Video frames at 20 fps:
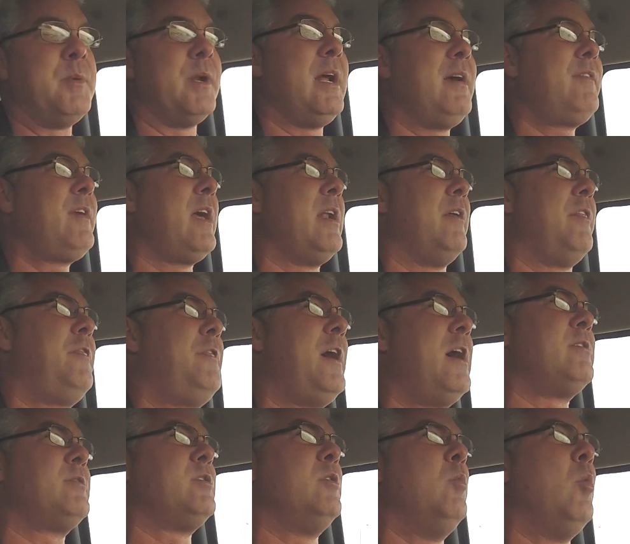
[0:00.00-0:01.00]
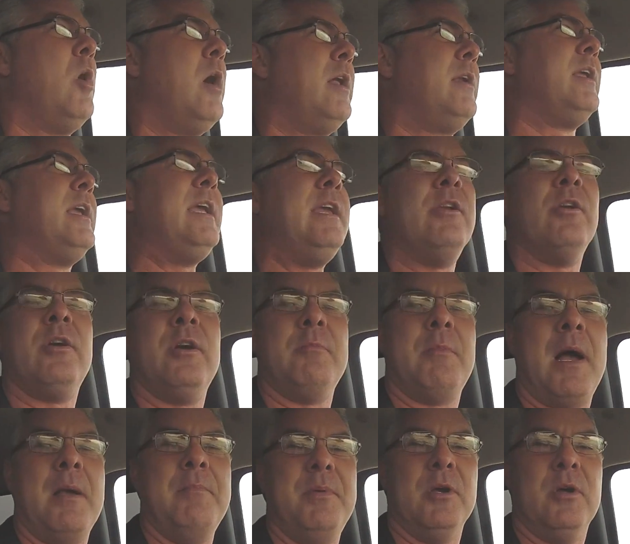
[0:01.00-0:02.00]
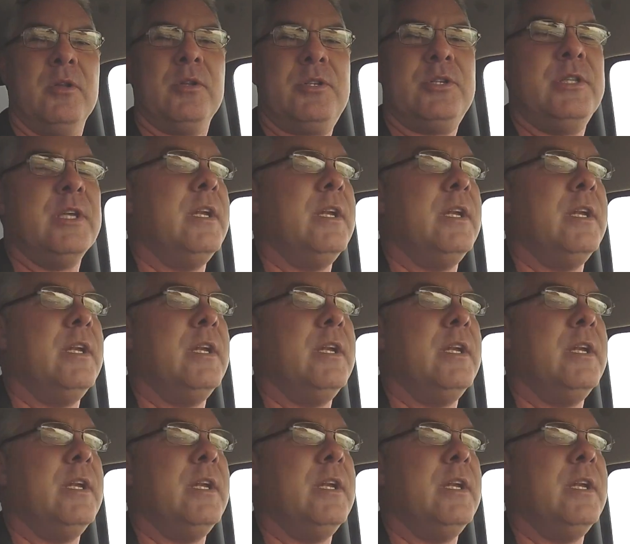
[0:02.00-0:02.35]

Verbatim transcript: But I've got a thousand watt heater in my bilge